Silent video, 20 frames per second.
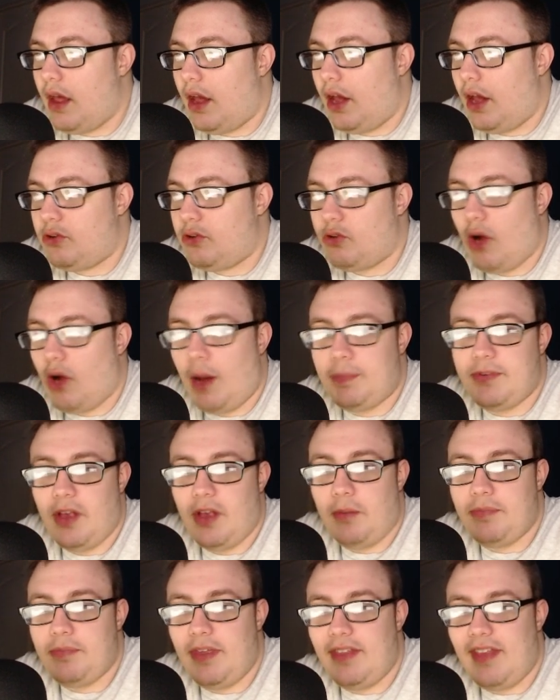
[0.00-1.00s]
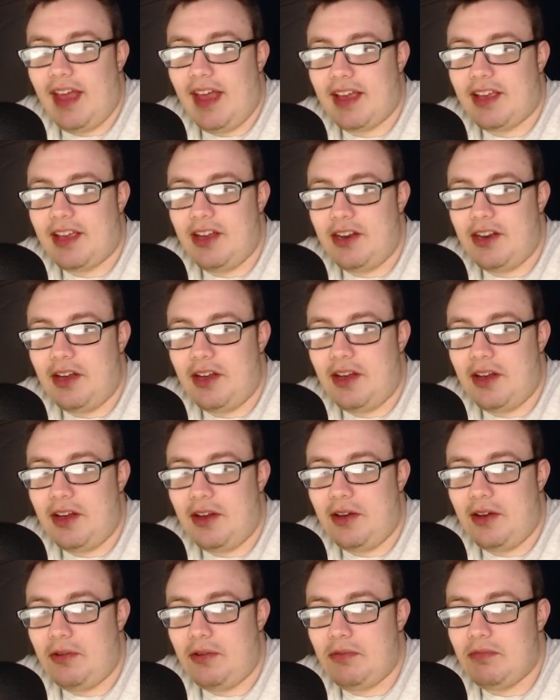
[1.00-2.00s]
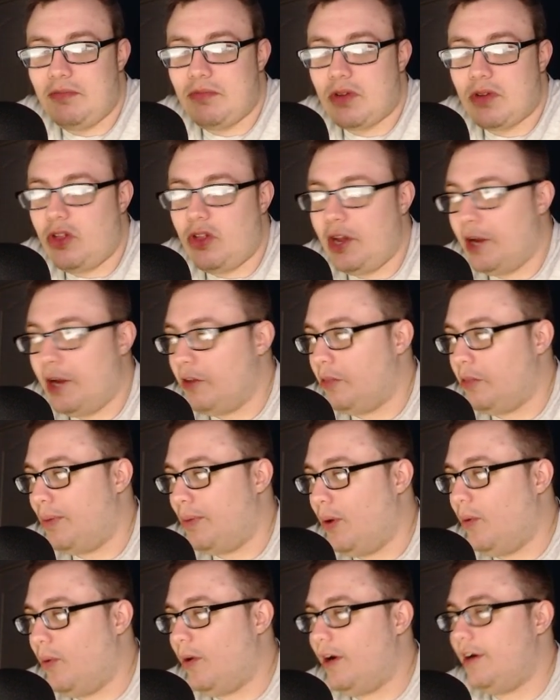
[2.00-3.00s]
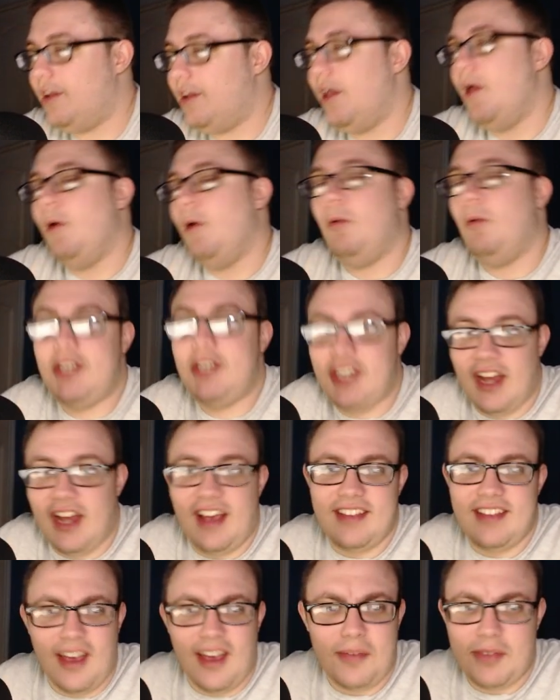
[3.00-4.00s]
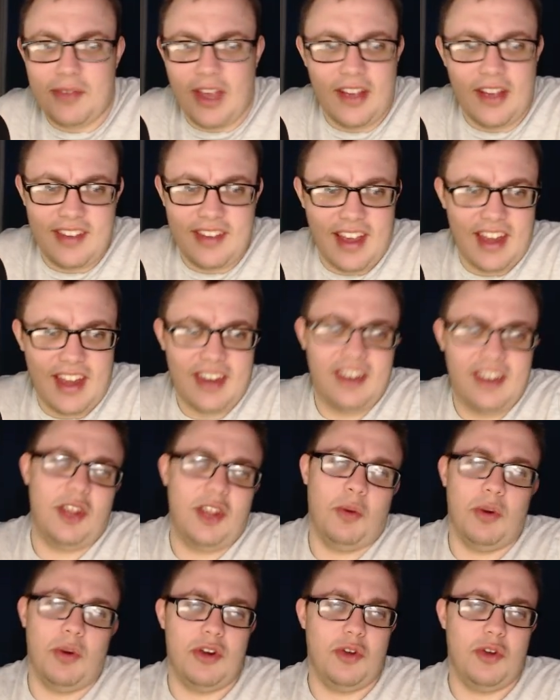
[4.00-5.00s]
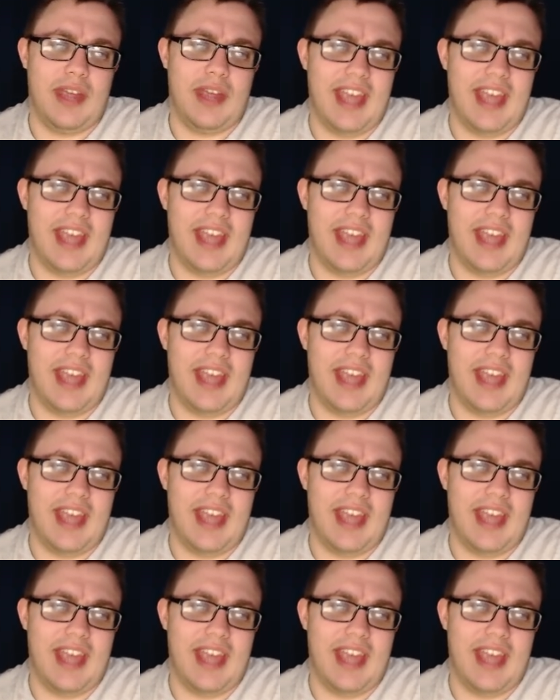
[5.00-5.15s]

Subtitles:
drop something that could clear the board, which 9 times out of 10 you were doing